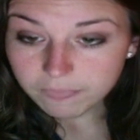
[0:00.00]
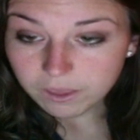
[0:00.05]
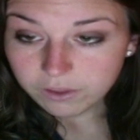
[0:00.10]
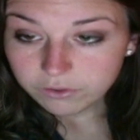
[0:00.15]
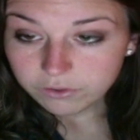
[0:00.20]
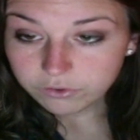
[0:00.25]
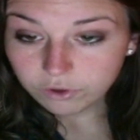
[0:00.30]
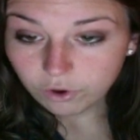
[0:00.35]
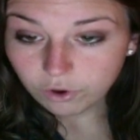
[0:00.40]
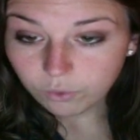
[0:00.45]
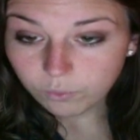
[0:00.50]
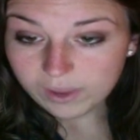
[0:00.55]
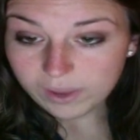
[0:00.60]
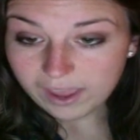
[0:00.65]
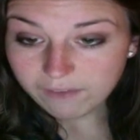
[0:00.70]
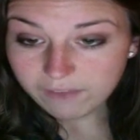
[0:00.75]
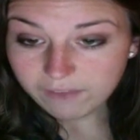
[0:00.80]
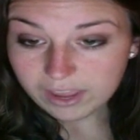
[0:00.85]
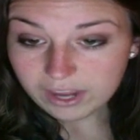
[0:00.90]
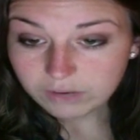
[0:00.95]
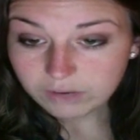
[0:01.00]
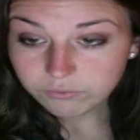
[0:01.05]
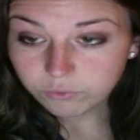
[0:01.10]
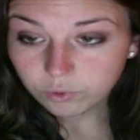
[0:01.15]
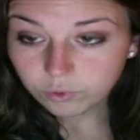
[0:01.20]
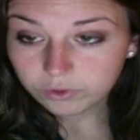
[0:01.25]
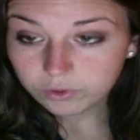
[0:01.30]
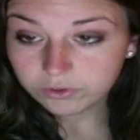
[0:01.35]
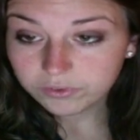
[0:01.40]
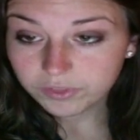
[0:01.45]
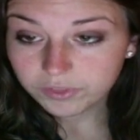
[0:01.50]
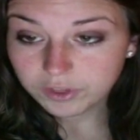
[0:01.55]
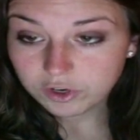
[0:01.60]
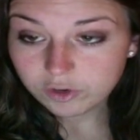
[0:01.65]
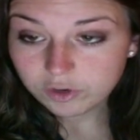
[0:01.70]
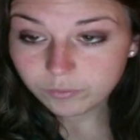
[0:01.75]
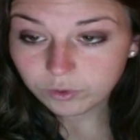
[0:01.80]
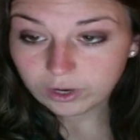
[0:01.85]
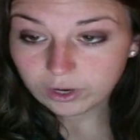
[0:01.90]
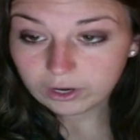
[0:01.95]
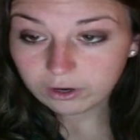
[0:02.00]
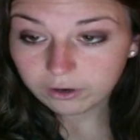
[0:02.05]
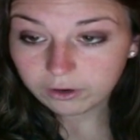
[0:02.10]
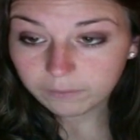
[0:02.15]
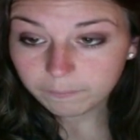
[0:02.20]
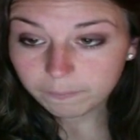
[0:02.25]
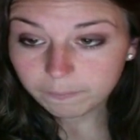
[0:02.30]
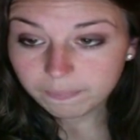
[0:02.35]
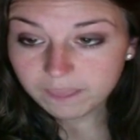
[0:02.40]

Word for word: So we have 8 fourths the numerator,